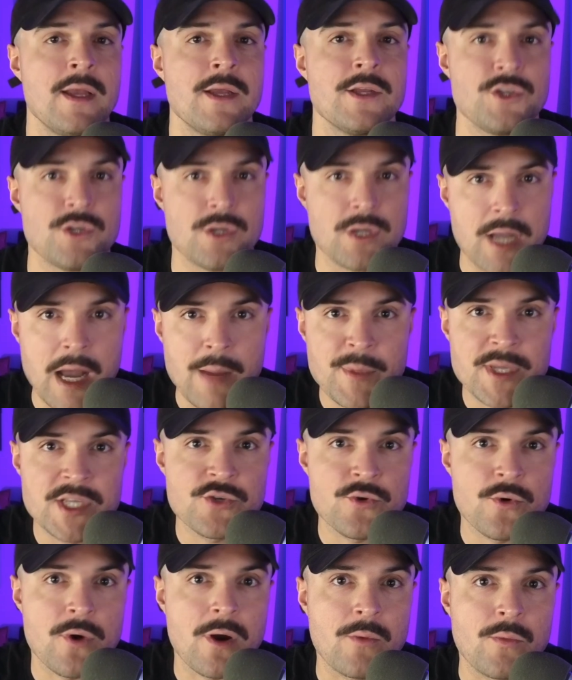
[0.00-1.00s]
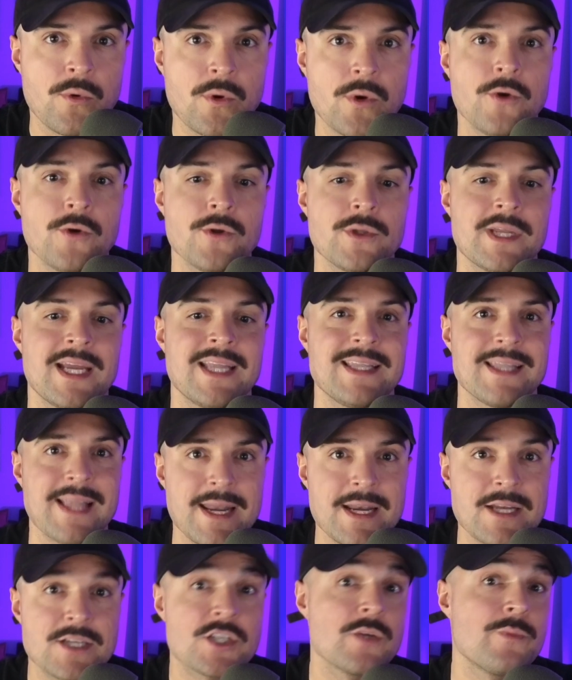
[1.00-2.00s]
Come into our world and
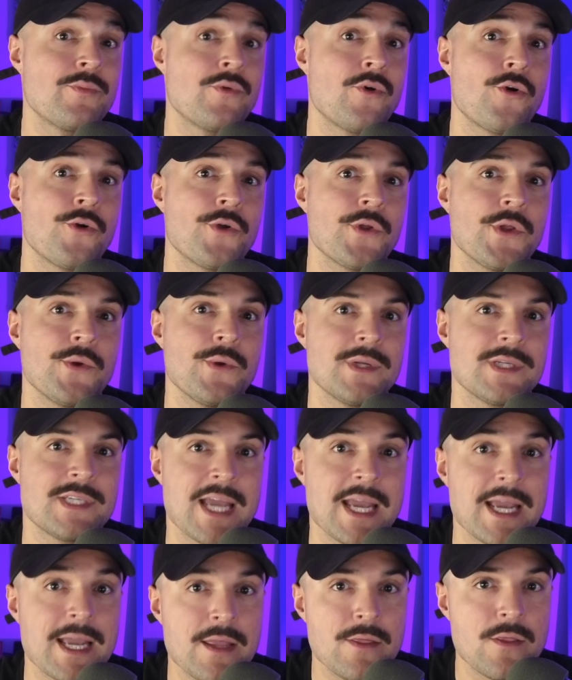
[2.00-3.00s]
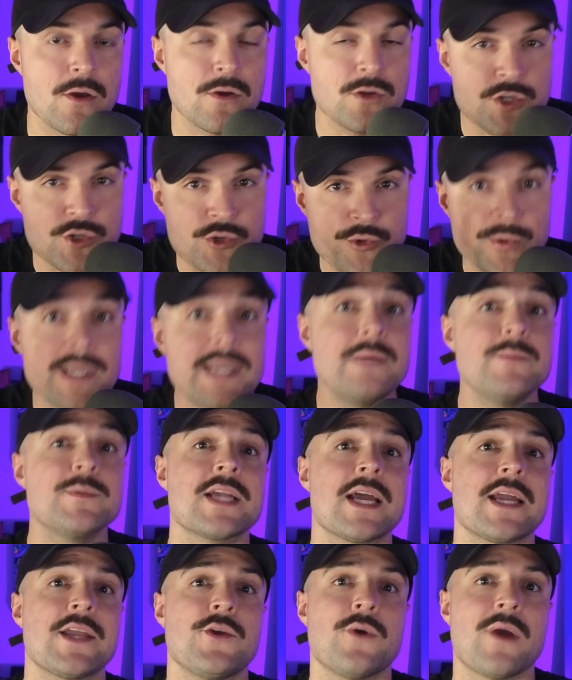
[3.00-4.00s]
let us support you in taking those dreams
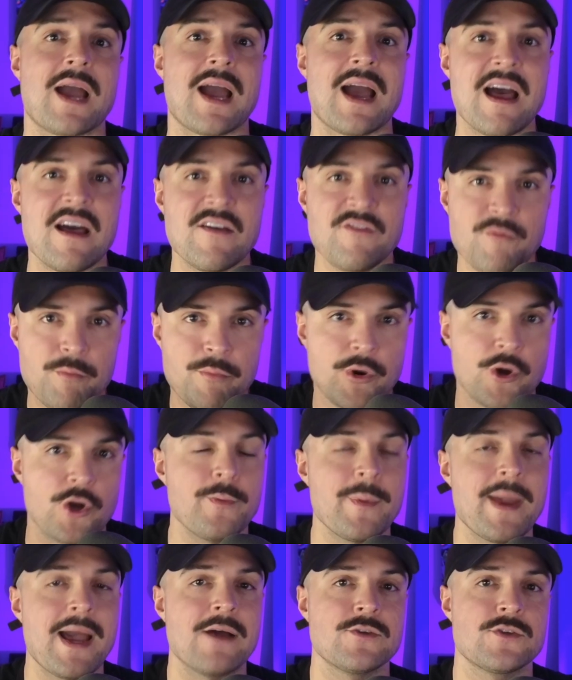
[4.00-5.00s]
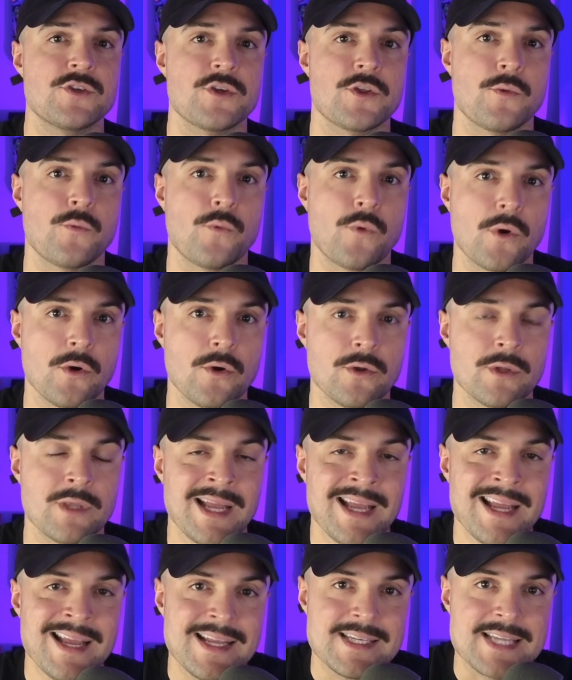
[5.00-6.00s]
that you have, put them out into the world,
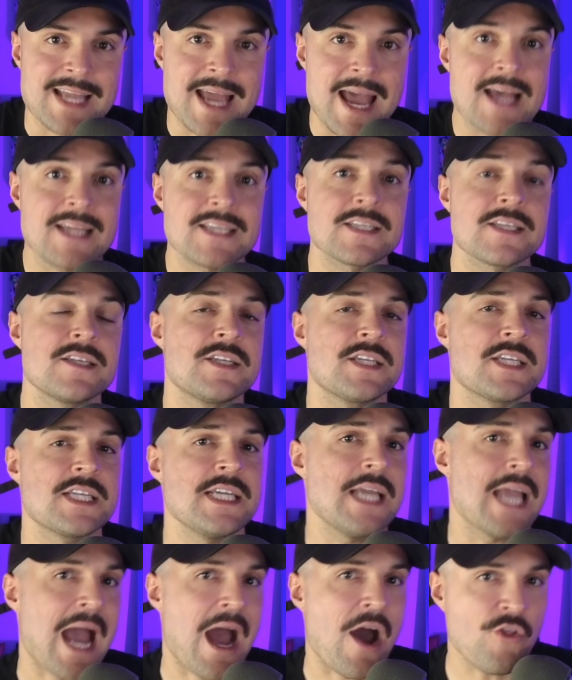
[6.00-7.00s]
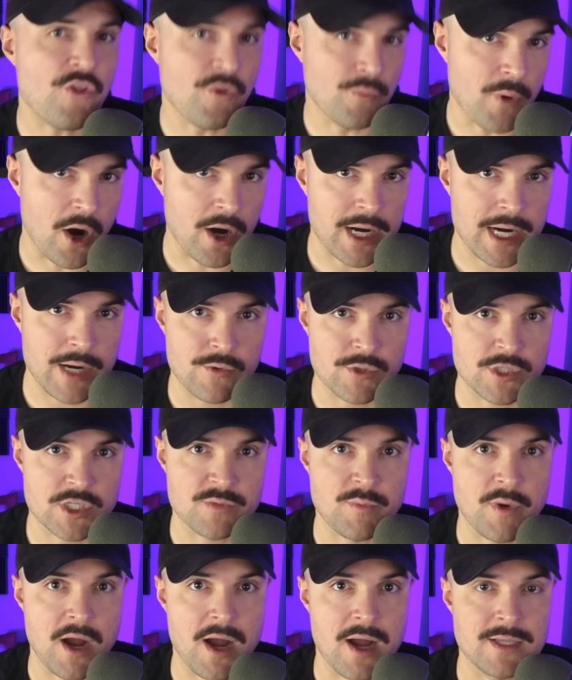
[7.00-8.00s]
test and see how the market
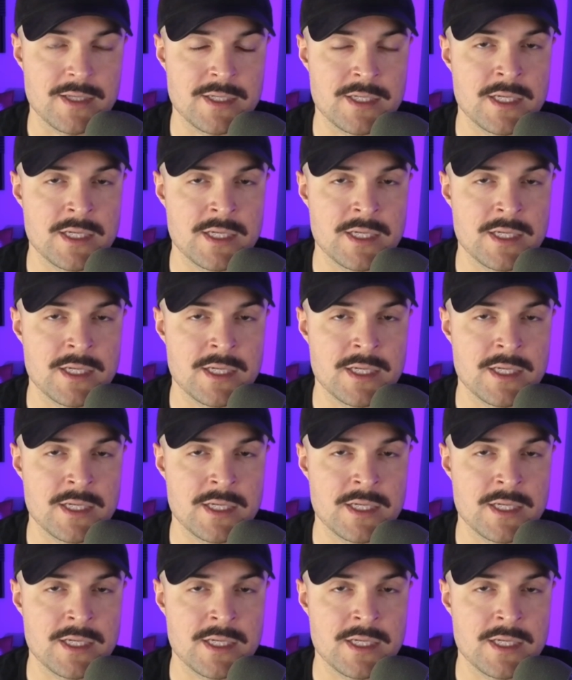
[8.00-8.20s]
responds.